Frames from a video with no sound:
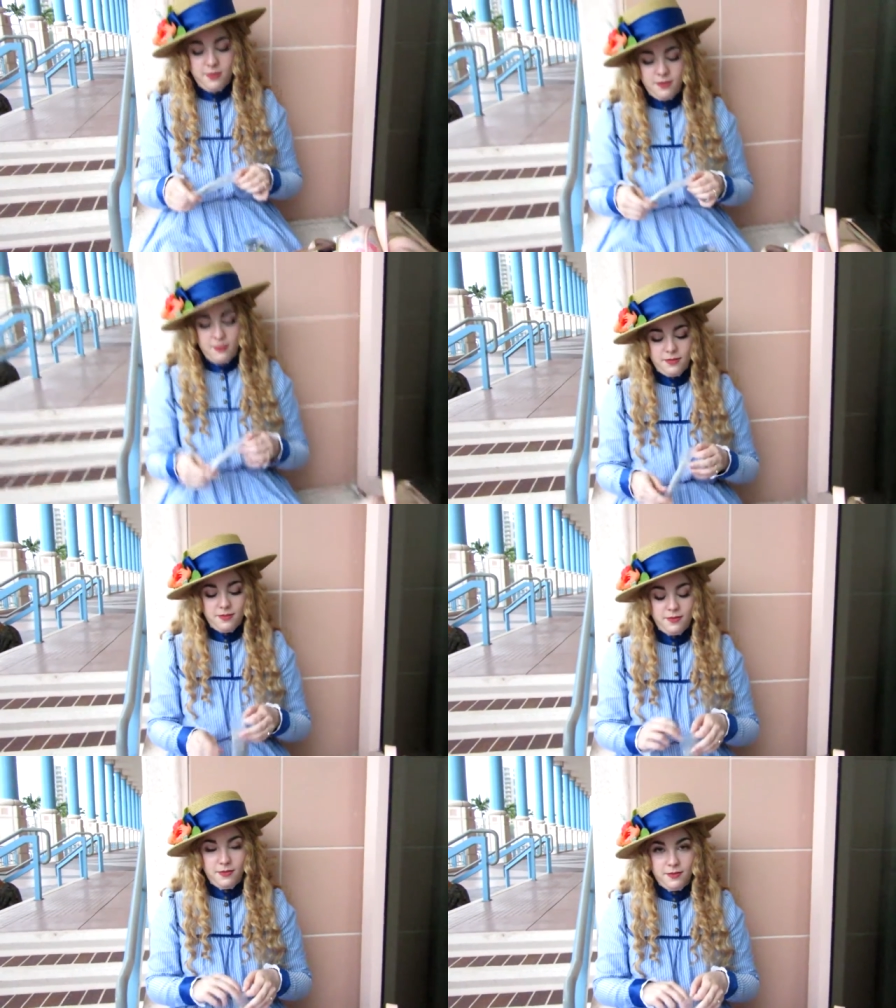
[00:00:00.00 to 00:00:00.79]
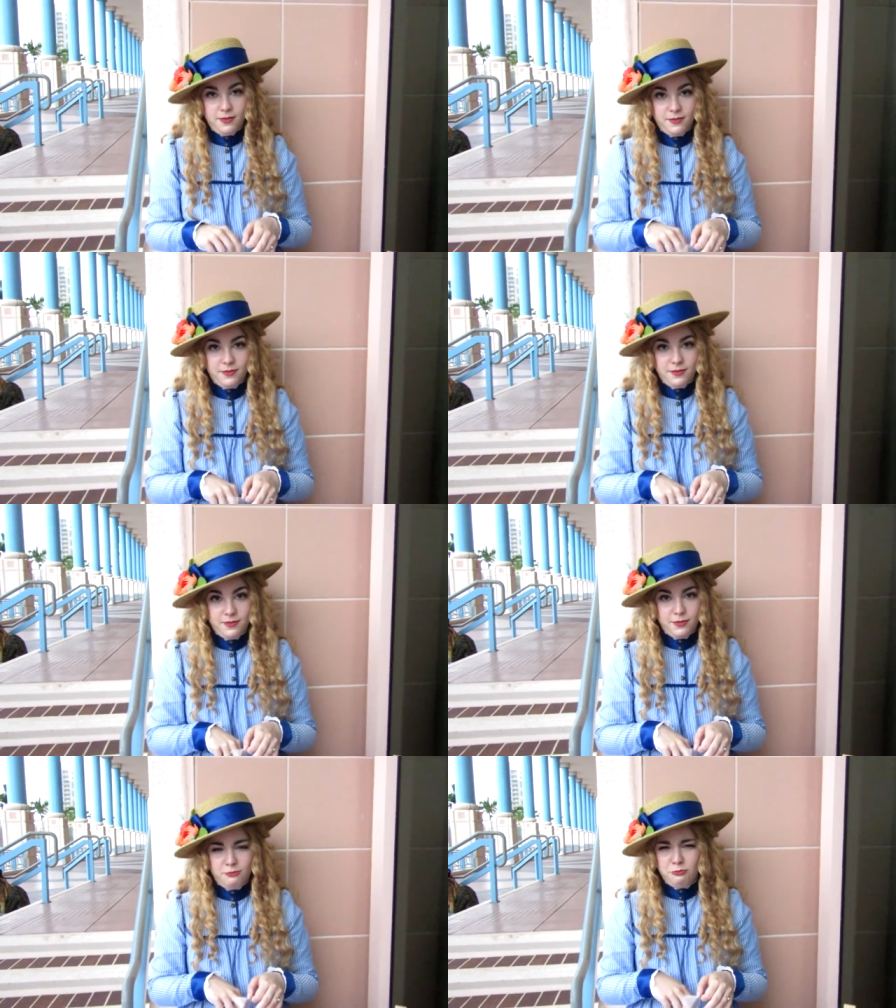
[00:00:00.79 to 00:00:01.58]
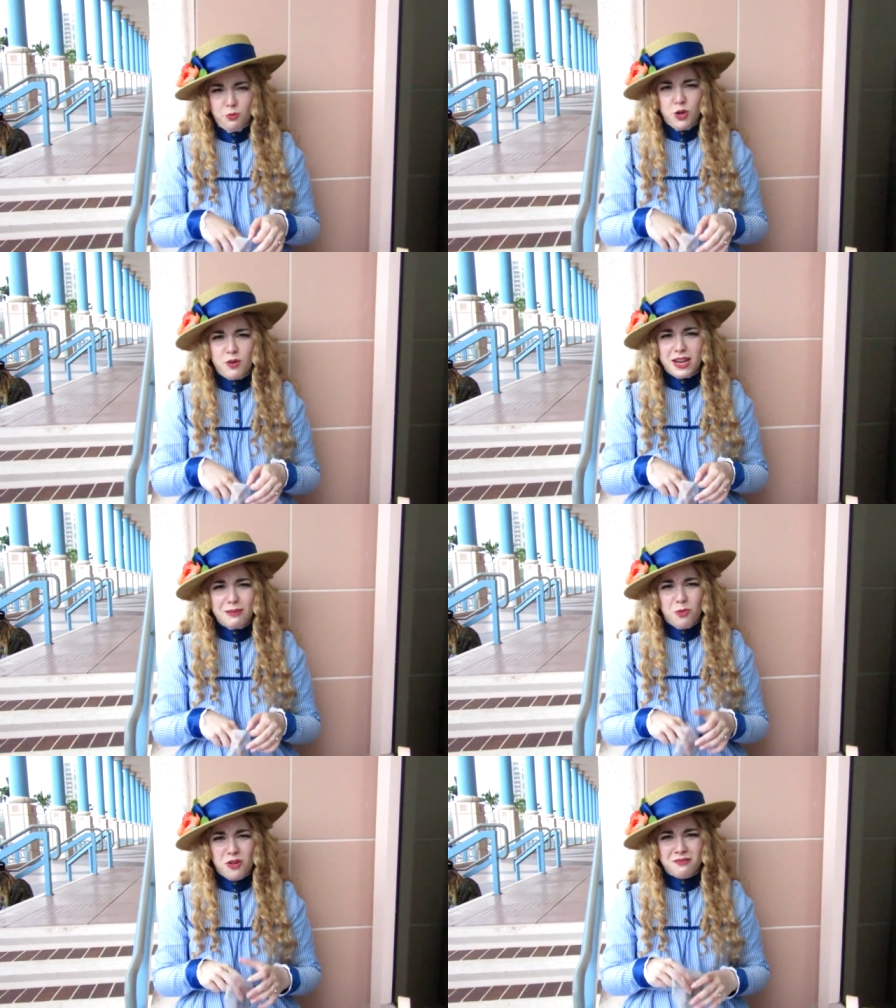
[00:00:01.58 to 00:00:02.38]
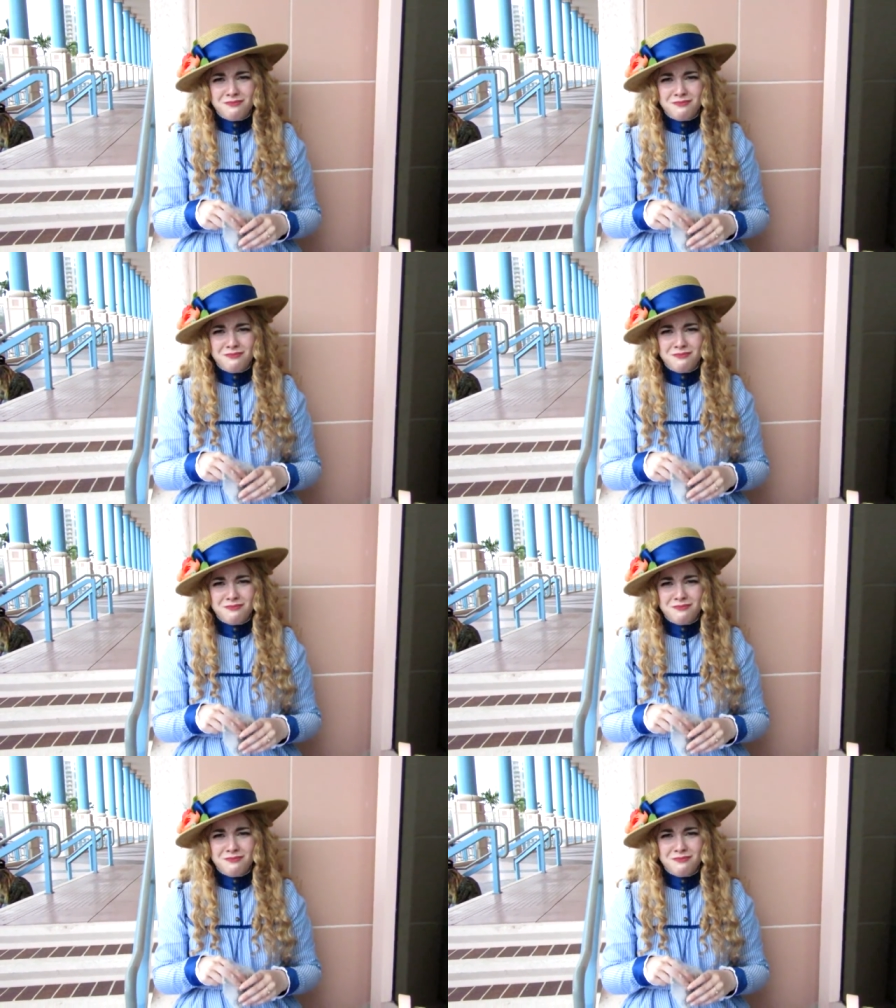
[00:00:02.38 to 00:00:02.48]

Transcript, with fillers: I have more. We don't need more.